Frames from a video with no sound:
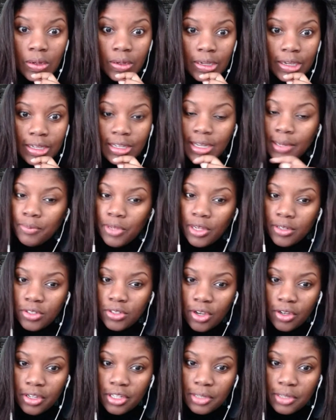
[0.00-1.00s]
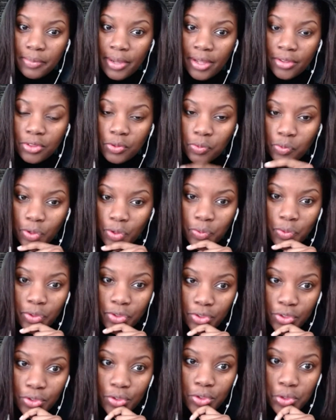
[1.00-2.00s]
And I'm not talking about the one
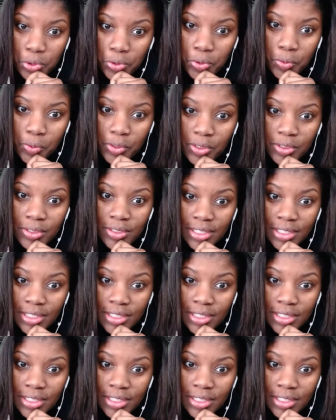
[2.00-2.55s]
with the U. It's